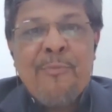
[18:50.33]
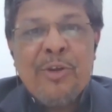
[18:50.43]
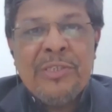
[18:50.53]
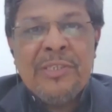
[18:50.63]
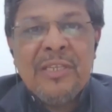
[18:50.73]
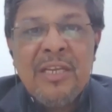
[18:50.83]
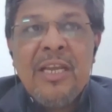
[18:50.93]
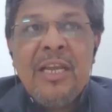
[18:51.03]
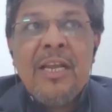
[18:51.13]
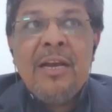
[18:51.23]
points
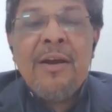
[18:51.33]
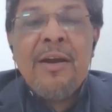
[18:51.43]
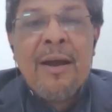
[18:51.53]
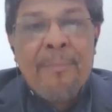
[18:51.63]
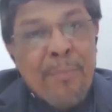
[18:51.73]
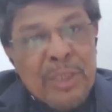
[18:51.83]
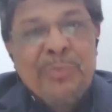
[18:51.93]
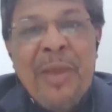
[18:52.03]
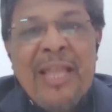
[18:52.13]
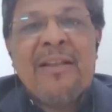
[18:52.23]

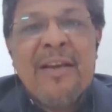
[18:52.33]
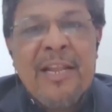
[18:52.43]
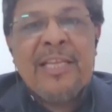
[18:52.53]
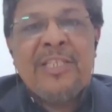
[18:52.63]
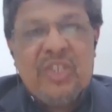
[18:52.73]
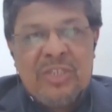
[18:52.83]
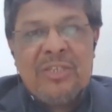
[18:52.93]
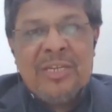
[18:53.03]
must be encouraged.